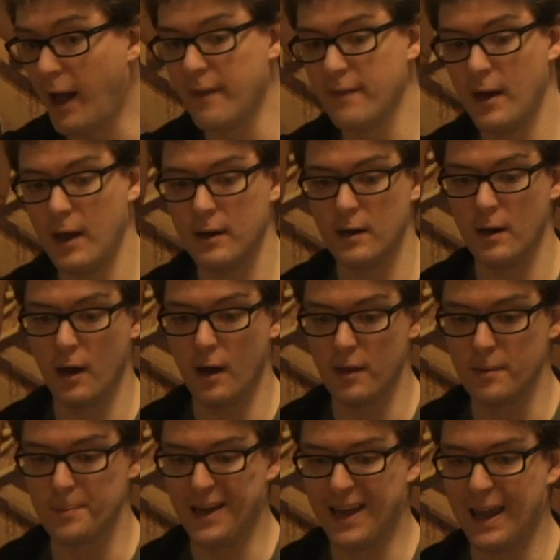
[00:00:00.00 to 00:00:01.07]
And then
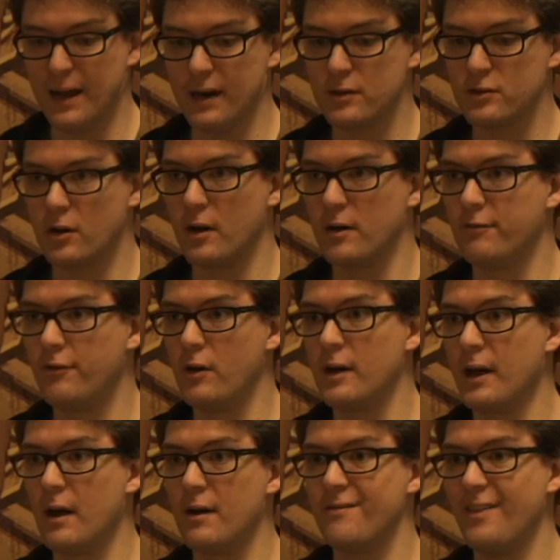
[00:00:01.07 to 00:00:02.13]
the mechanics are kind of
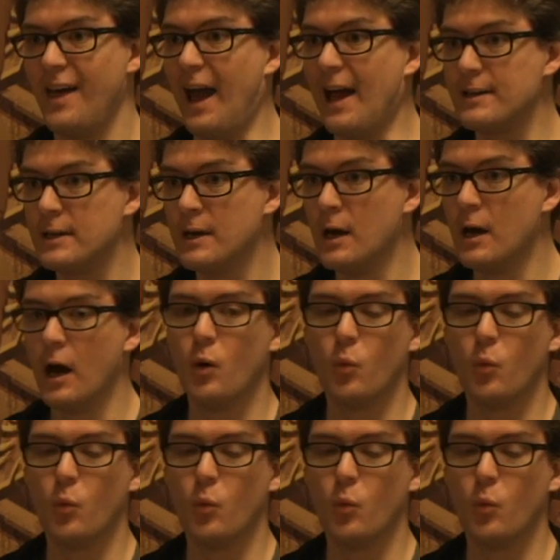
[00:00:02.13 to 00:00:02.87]
falling out of that